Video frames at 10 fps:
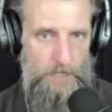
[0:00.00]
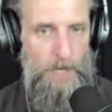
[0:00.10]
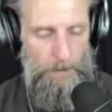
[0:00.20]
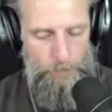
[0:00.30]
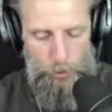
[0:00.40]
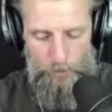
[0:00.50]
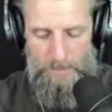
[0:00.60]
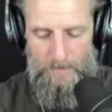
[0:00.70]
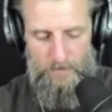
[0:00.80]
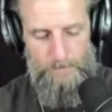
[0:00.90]
I'm doing
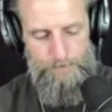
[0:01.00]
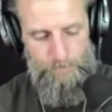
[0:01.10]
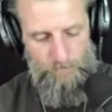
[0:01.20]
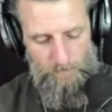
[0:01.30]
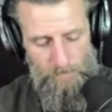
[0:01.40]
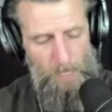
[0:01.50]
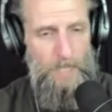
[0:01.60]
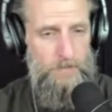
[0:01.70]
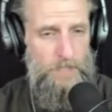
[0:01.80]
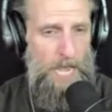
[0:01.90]
this
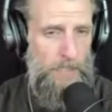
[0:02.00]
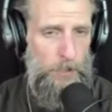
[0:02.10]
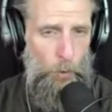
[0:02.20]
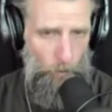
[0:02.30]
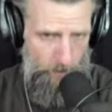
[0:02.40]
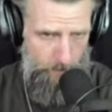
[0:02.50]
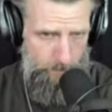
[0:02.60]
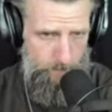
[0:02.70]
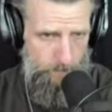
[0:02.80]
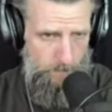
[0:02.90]
as an allegory,
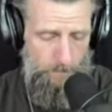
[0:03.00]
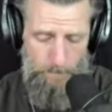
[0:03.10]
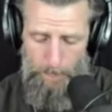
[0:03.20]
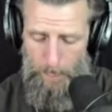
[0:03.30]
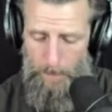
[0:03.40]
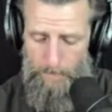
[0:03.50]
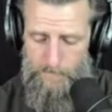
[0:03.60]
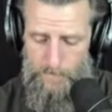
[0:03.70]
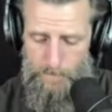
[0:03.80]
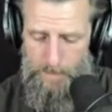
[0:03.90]

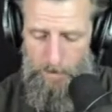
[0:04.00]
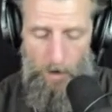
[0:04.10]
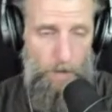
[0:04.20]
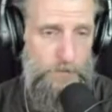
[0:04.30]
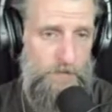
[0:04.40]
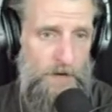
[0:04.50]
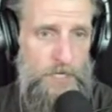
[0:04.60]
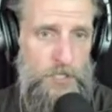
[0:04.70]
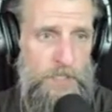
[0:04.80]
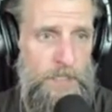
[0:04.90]
an
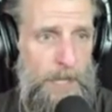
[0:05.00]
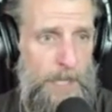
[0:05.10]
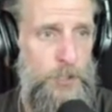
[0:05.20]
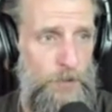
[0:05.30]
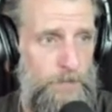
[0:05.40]
observation in nature.